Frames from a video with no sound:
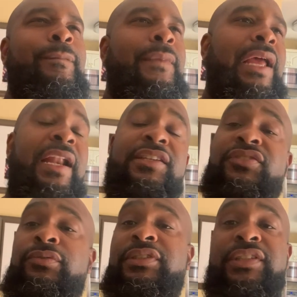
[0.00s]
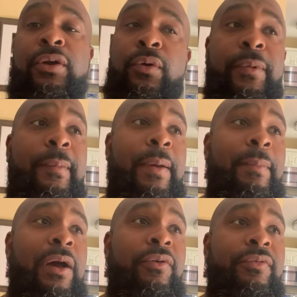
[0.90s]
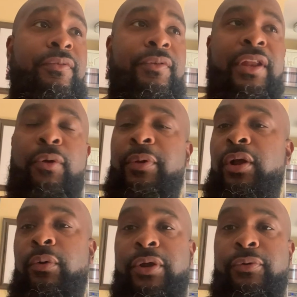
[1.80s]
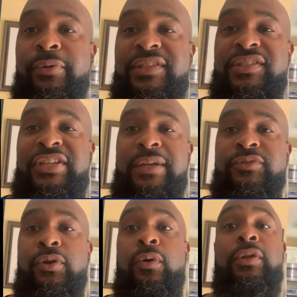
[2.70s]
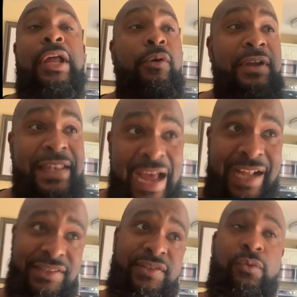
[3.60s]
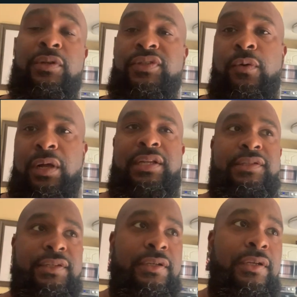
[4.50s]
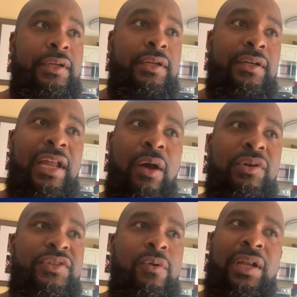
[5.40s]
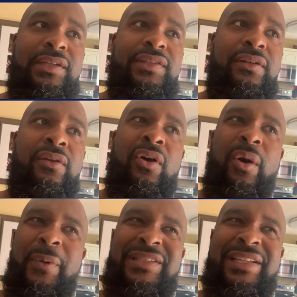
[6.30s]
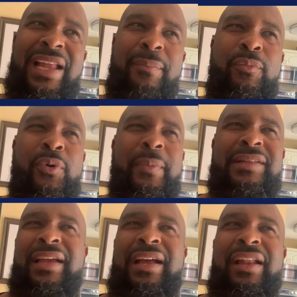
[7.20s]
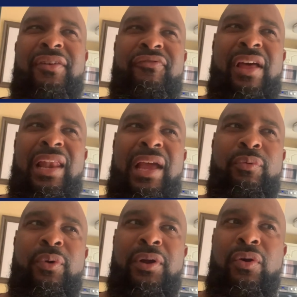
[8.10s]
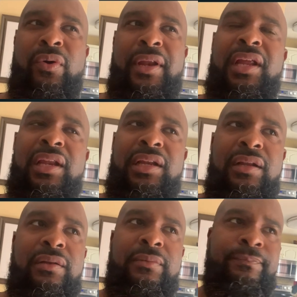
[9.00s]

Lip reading: And as soon as I open my mouth, there we go with a Reece James goal. Now that was quality. That was quality. Up until that moment, I kind of felt like we were going a little